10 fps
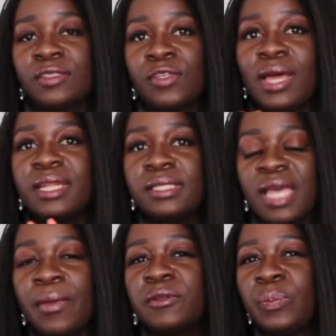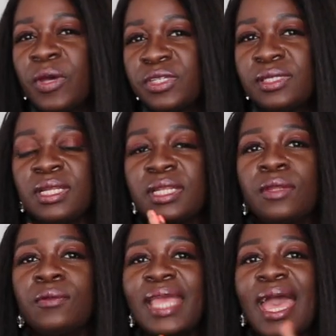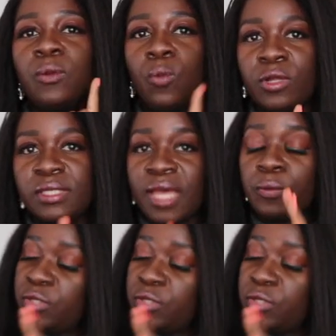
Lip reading: So at the time I was purchasing it, it only had 1 type,